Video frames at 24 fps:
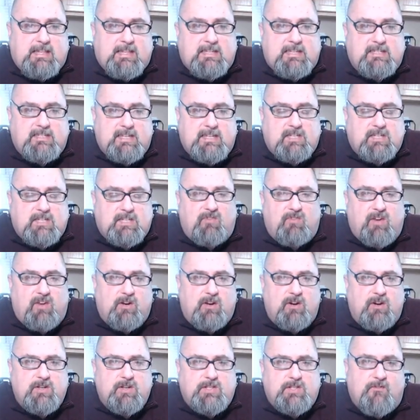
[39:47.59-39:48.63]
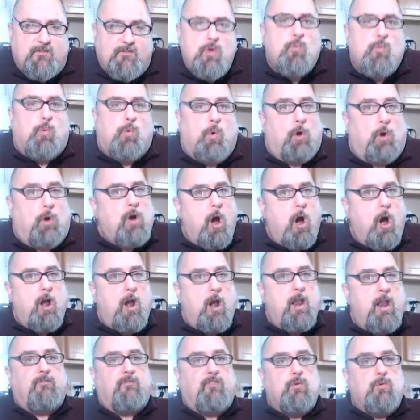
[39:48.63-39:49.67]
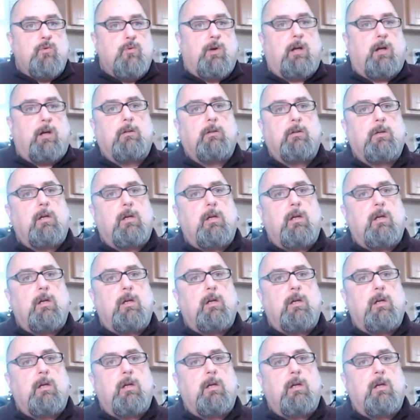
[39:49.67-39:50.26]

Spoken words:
to six figures. If you work hard enough, you will.